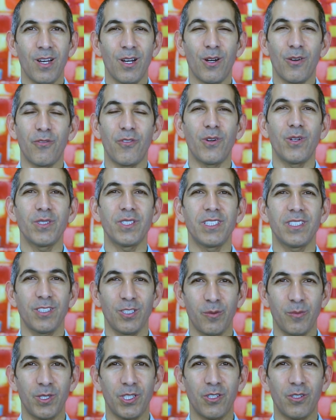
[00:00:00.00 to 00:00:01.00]
of all this
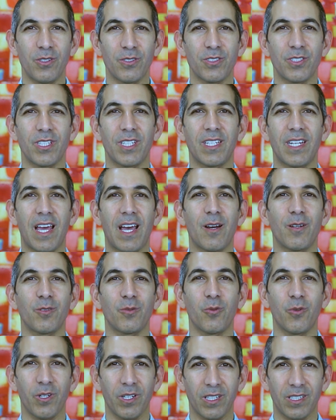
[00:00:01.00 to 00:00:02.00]
terminology and how
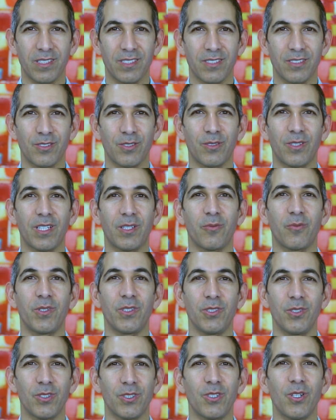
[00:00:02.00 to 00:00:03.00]
it works, so that
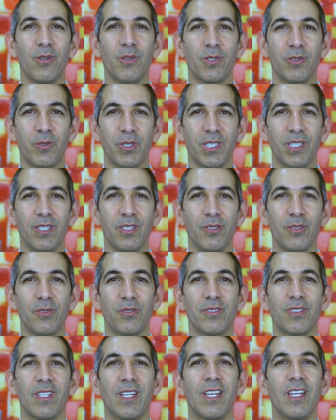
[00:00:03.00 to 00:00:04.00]
when you go and read the
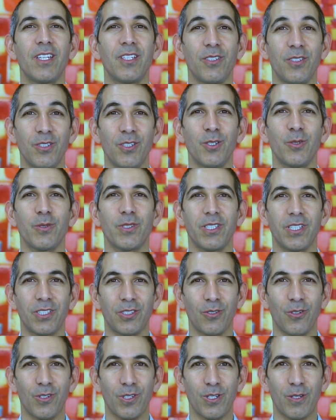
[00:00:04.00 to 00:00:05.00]
news, you know what they're
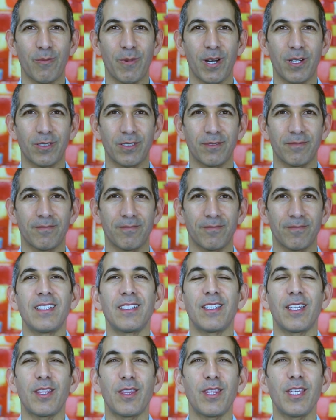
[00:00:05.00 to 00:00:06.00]
talking about.
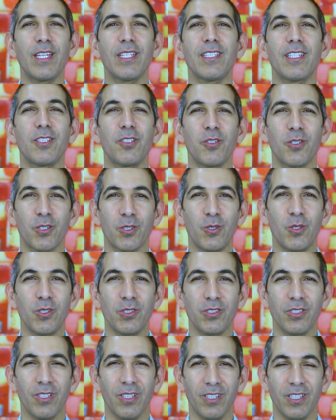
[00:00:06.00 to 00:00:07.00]
The thing that you're going
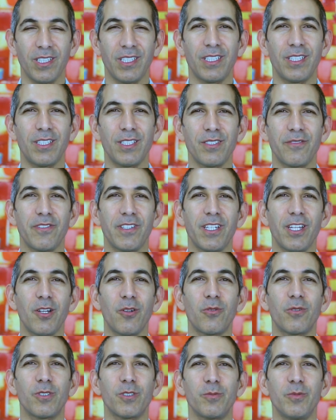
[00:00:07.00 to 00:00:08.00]
to learn in this video
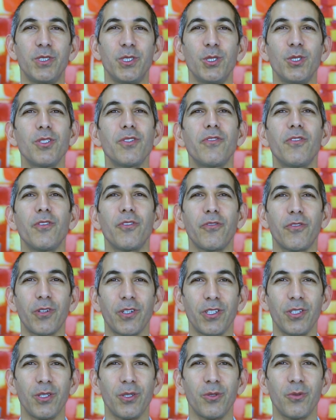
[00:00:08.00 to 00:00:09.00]
will be useful for
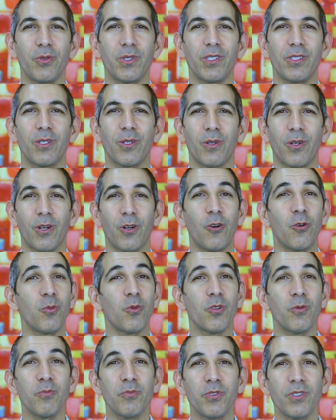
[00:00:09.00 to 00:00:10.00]
you with your home
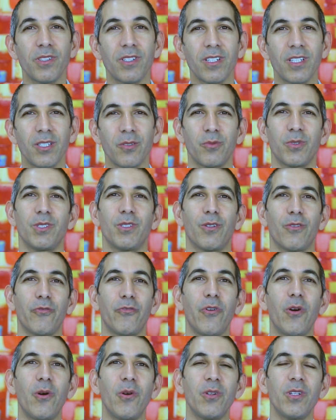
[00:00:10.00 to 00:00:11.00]
computer, with your
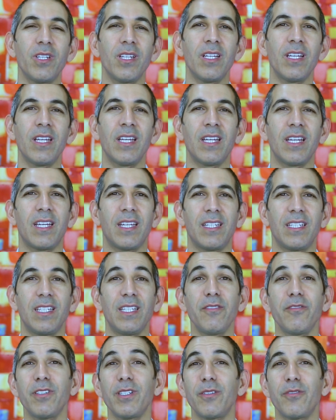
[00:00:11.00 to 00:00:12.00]
phone, and
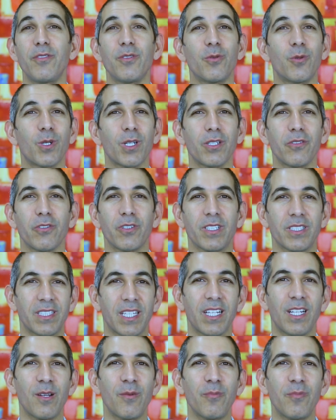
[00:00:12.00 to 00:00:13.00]
even if you work for a
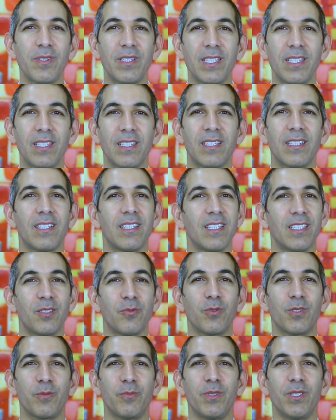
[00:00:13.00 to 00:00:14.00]
tech company, it
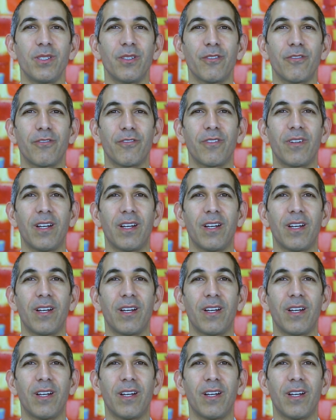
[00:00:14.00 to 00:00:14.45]
will be of